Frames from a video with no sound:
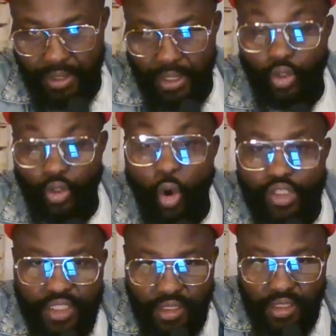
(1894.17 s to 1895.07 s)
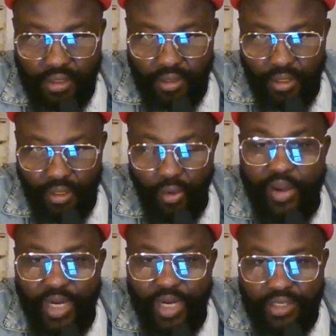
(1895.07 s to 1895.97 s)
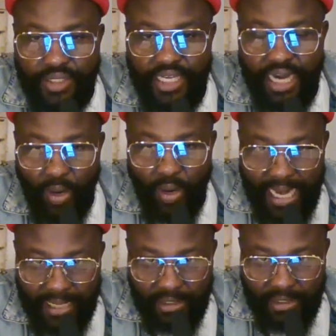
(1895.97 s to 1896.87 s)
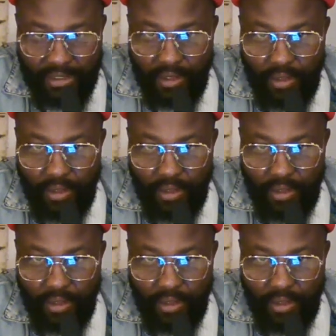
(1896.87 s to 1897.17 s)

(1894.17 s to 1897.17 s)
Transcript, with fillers: those criminals in our land